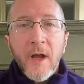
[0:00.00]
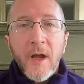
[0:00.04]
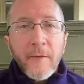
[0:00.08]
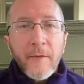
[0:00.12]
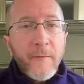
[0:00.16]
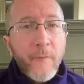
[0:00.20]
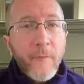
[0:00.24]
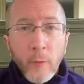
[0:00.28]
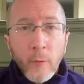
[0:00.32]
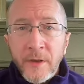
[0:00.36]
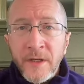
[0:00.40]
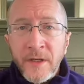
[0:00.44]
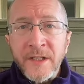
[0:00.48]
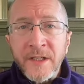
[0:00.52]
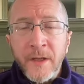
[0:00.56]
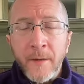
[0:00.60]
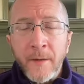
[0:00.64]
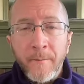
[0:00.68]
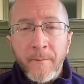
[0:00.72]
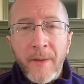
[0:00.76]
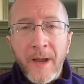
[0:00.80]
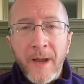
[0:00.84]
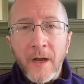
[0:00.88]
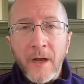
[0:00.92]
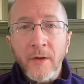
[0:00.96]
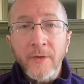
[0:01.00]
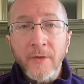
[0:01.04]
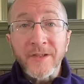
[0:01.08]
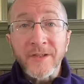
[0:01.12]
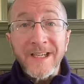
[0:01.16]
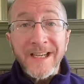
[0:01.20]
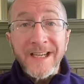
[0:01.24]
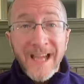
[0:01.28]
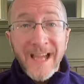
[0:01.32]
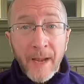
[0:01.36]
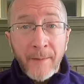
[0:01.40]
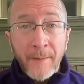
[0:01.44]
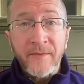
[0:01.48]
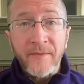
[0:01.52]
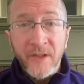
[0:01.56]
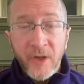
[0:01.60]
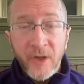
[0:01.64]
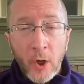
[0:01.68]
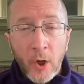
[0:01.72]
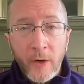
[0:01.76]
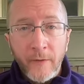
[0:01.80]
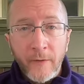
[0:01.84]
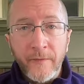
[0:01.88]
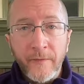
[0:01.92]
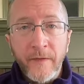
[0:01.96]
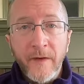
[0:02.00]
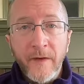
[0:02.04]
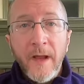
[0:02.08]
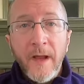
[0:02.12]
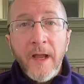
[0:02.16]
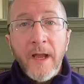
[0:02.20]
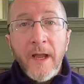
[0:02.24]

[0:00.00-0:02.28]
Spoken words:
40-some pounds and kept it off.